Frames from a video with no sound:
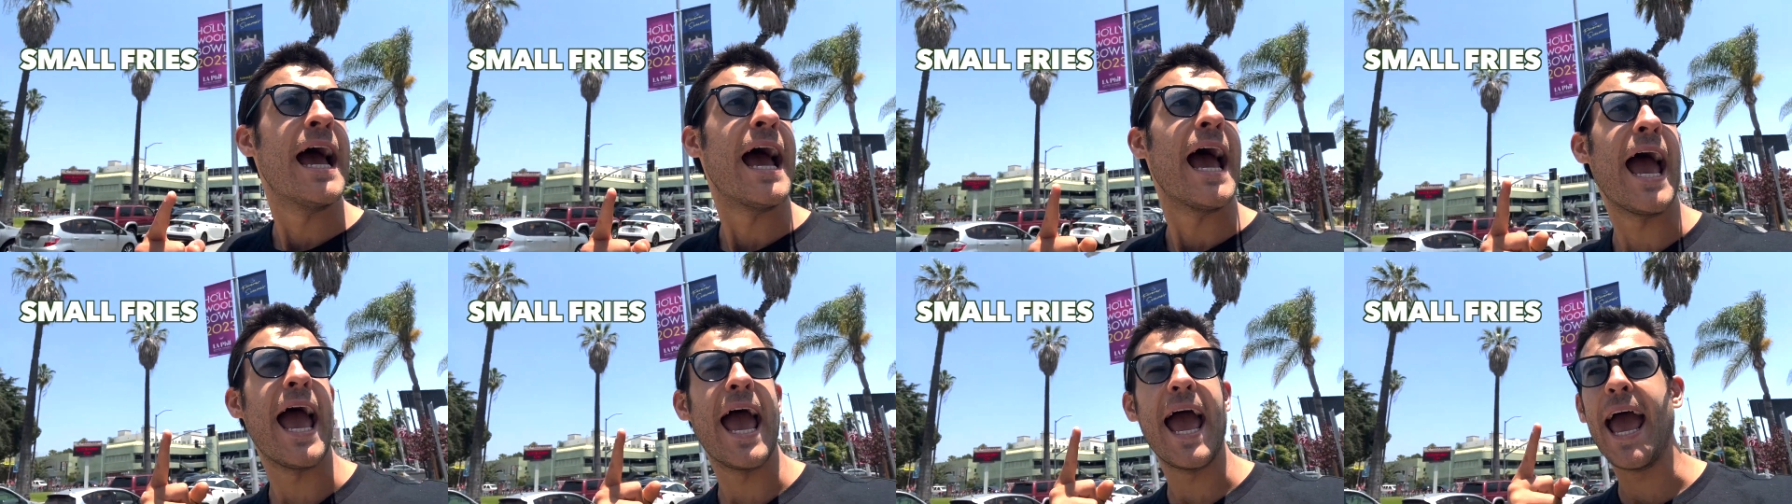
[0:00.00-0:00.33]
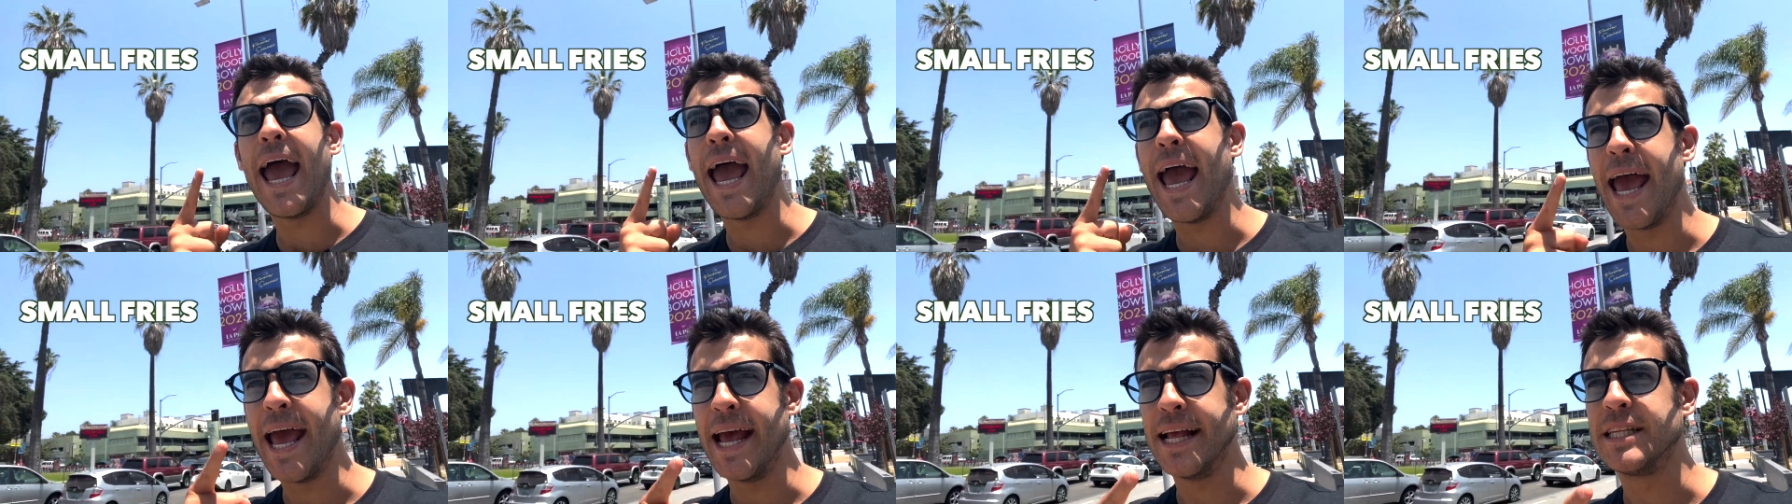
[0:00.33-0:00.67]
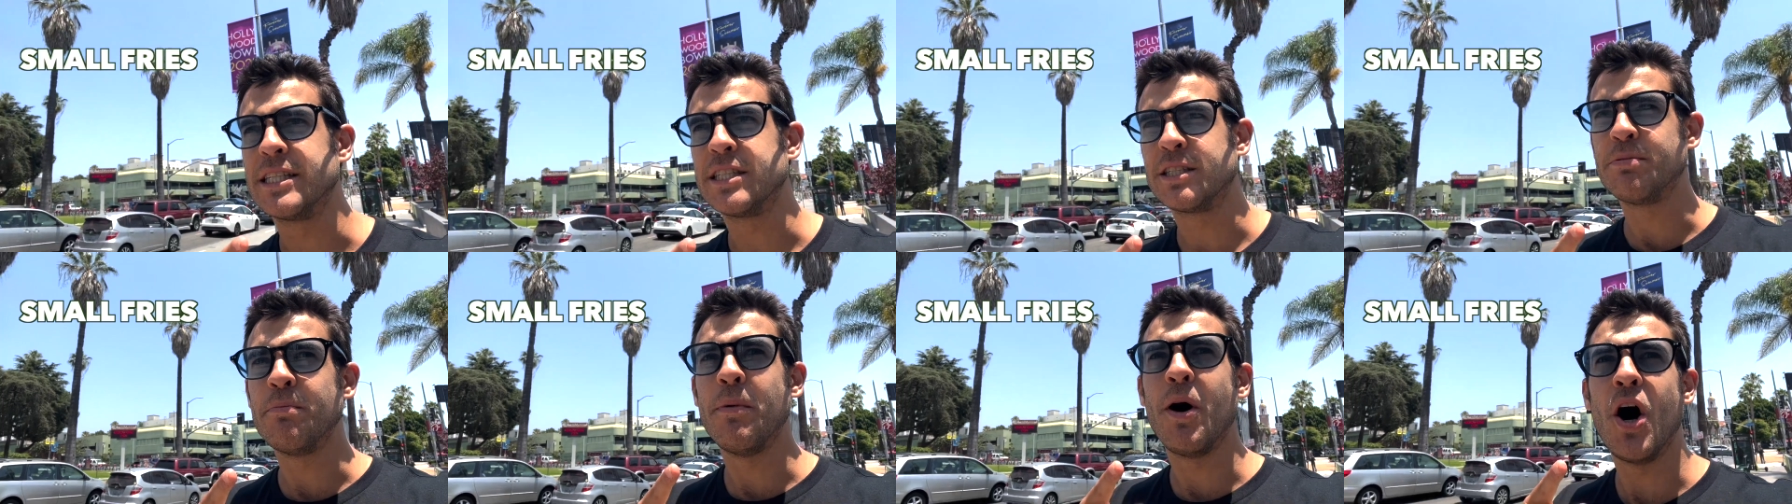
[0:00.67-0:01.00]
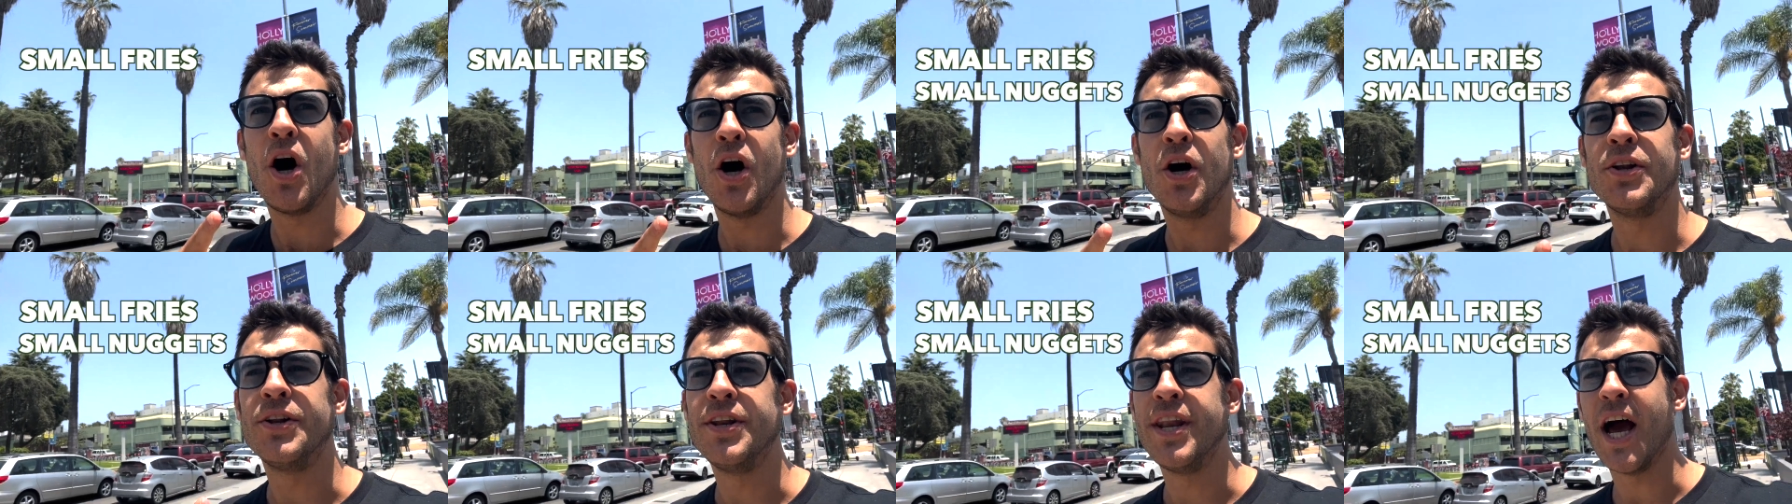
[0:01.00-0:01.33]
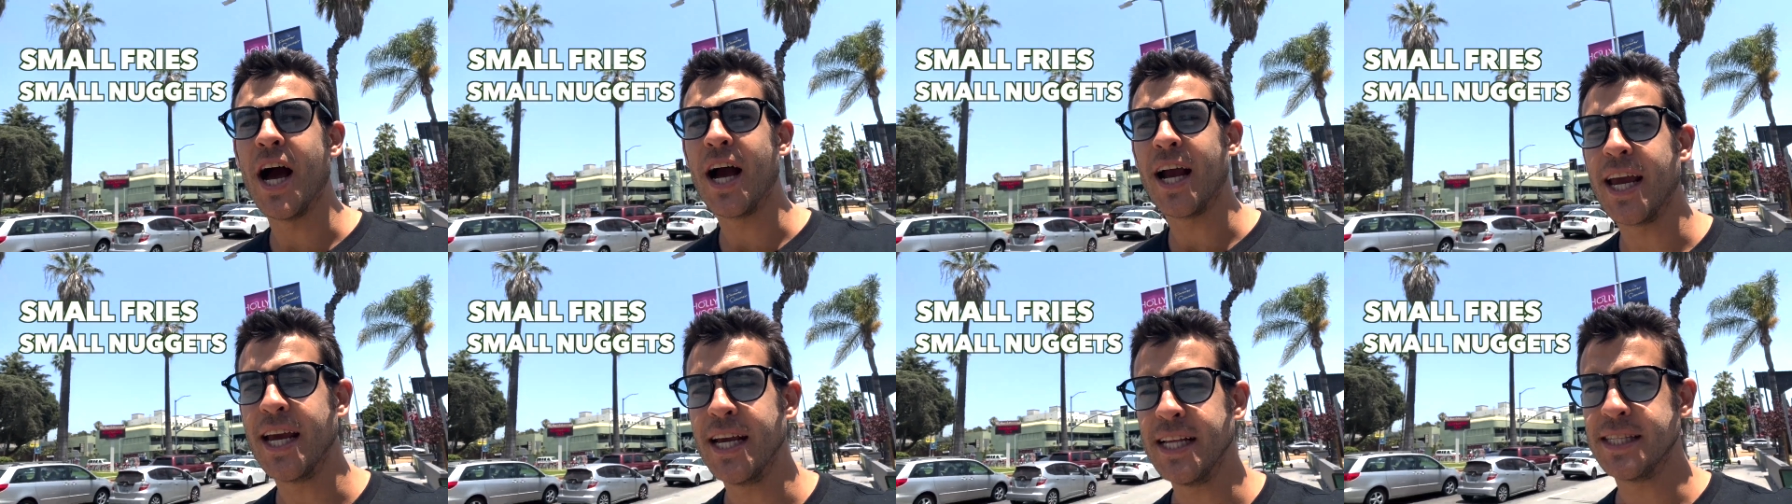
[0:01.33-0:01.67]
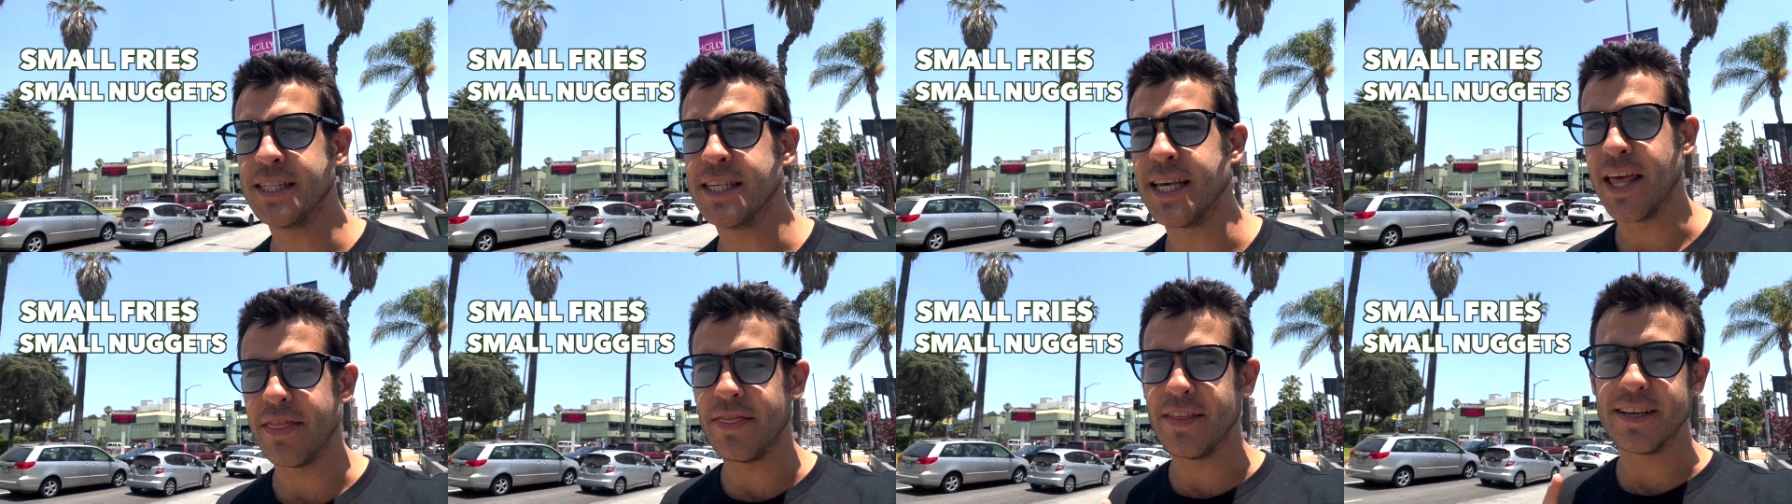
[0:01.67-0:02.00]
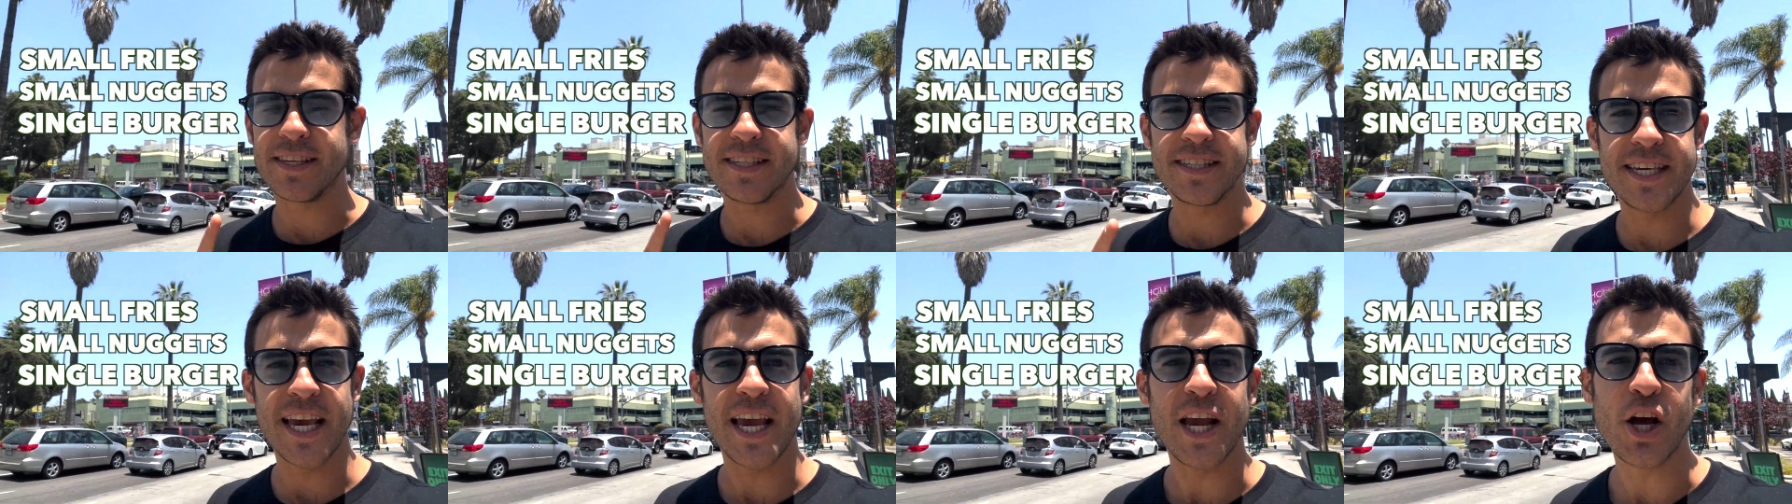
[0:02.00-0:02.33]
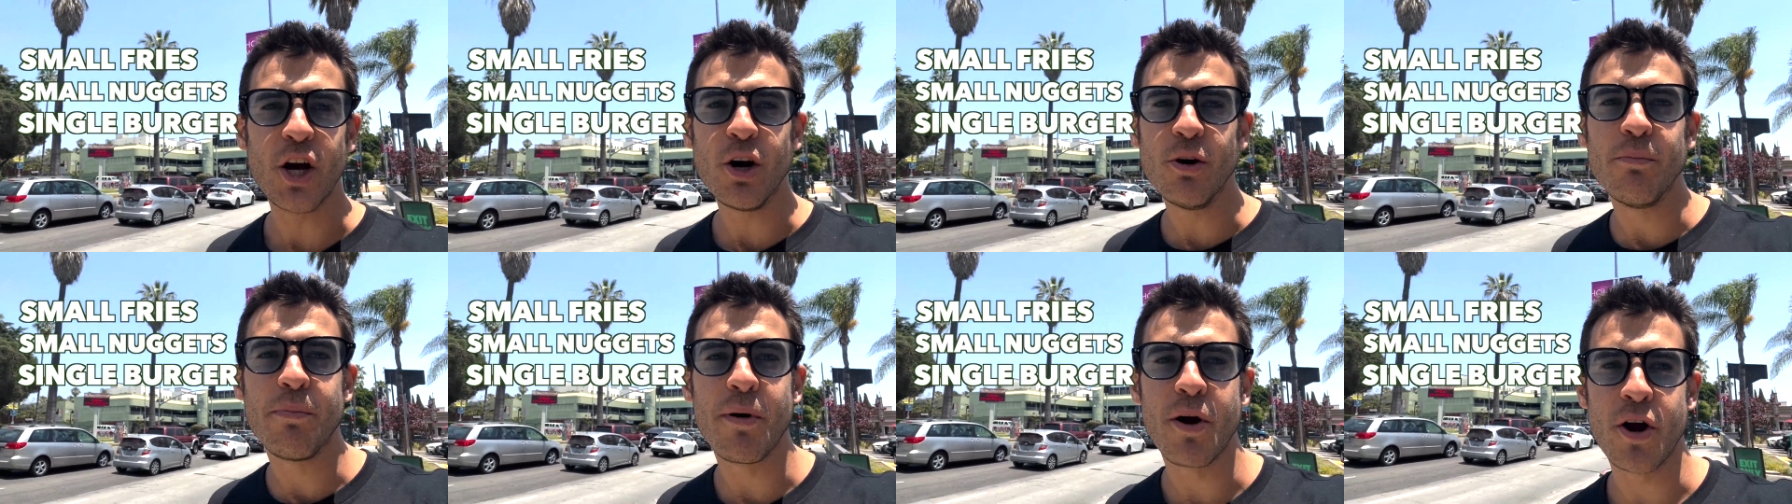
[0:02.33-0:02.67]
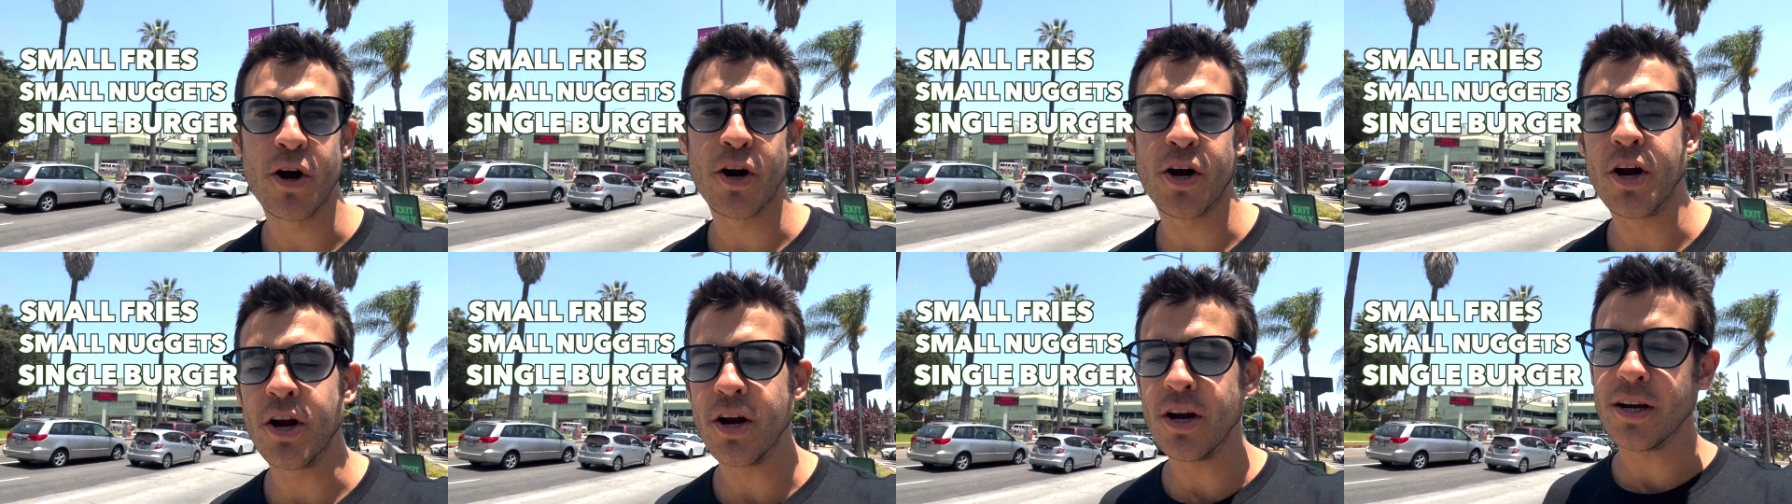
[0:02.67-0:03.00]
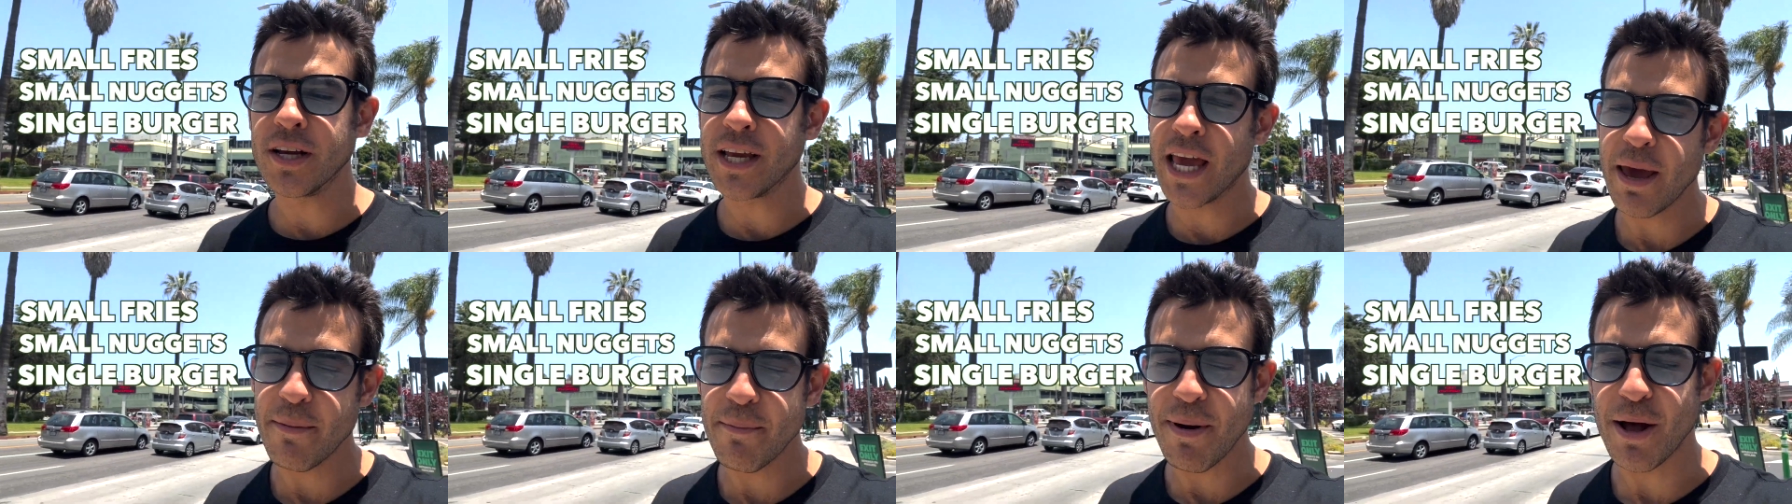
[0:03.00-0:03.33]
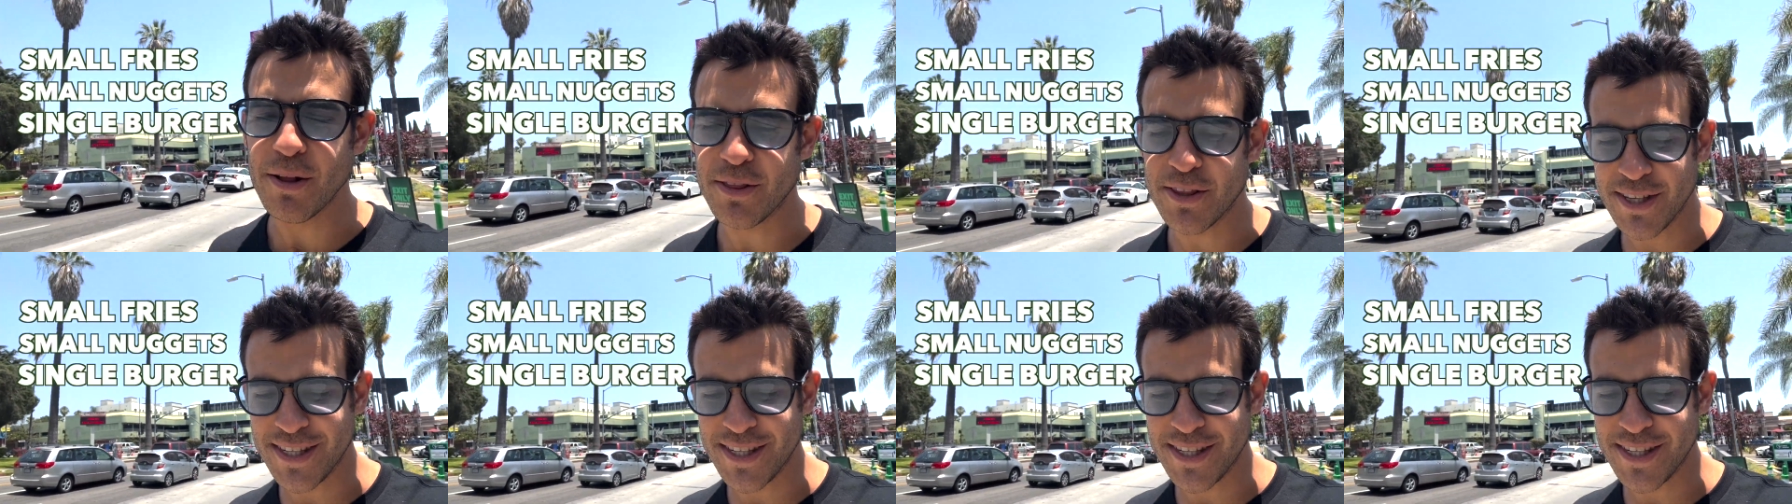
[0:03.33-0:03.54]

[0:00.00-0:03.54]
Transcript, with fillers: and small nuggets and the single burger came out to